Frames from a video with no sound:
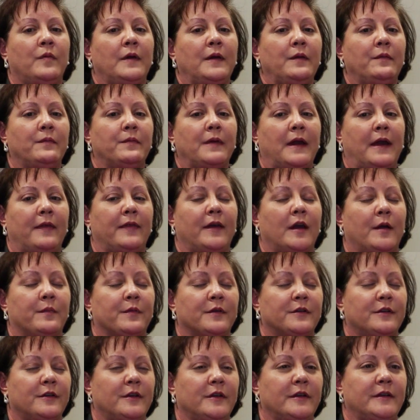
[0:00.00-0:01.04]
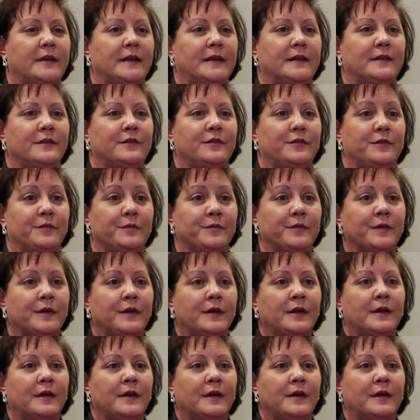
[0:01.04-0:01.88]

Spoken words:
We had the opportunity to